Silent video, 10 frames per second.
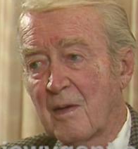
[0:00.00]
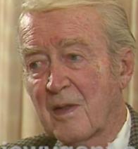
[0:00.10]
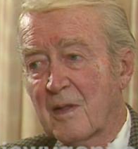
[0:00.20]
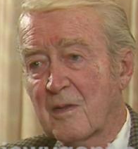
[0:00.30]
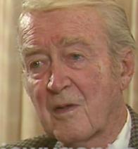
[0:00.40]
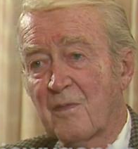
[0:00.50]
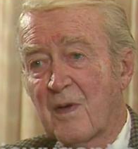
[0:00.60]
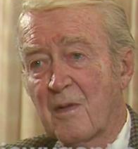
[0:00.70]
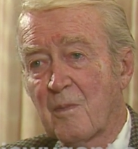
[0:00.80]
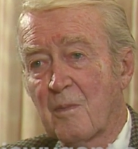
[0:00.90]
think it's
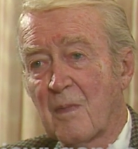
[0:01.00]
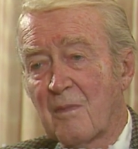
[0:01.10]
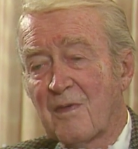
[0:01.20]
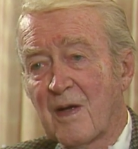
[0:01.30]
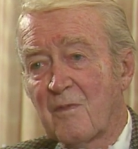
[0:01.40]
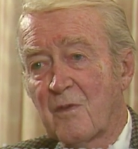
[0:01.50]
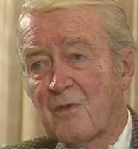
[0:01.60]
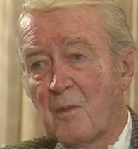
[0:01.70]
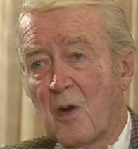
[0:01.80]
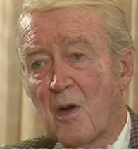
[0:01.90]
fav my favorite
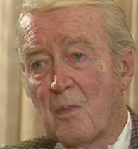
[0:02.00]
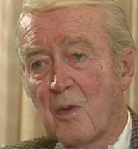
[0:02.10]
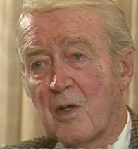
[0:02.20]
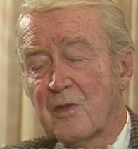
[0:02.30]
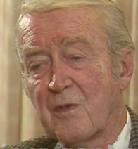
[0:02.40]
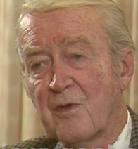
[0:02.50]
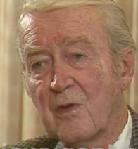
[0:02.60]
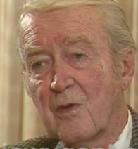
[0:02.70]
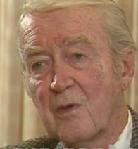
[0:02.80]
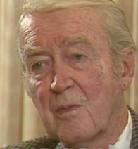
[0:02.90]
from all points of
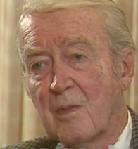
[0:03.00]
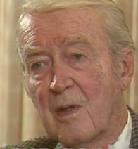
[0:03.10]
view.